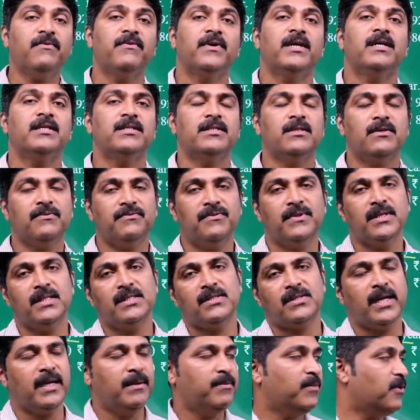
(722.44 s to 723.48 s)
version of
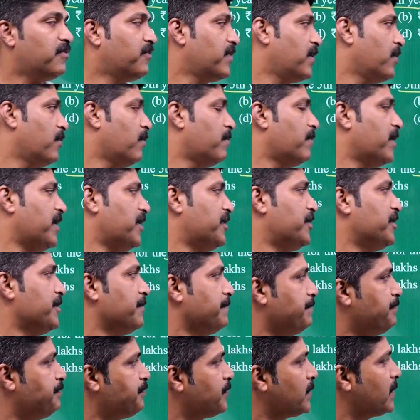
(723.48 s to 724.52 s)
this type of an operation.
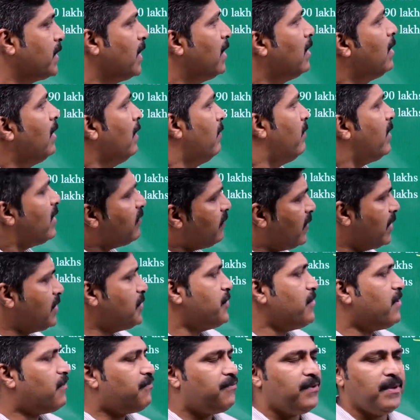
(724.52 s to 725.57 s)
But
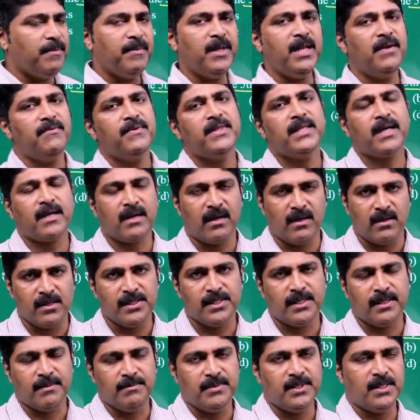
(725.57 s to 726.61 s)
once you are familiar with the
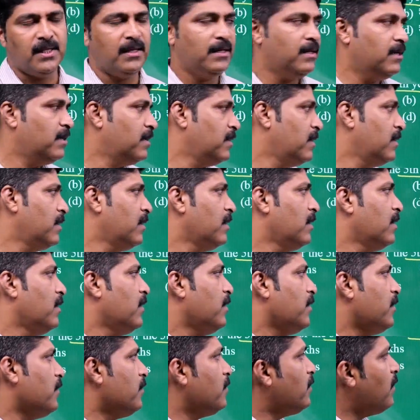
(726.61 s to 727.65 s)
concepts,
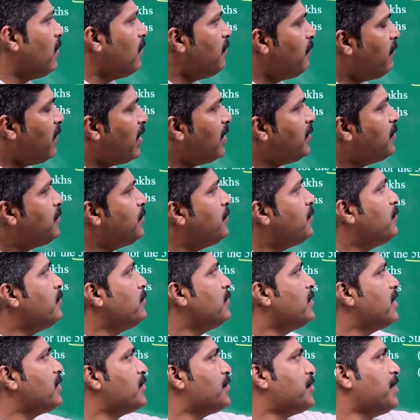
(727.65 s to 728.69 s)
you don't want to
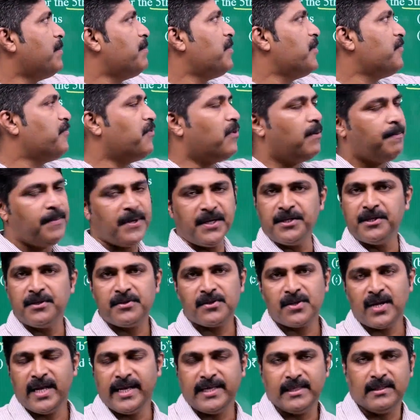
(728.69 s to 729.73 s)
do the step of
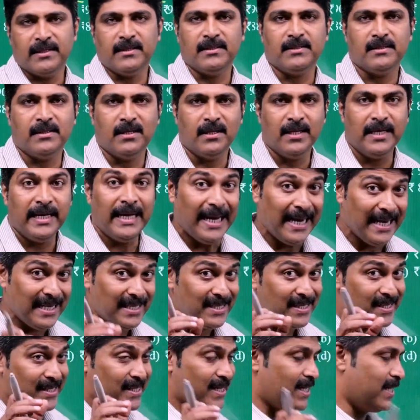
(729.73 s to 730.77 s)
operations like this.
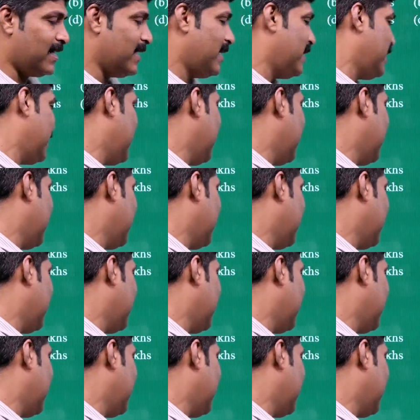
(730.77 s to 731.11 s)
Instead,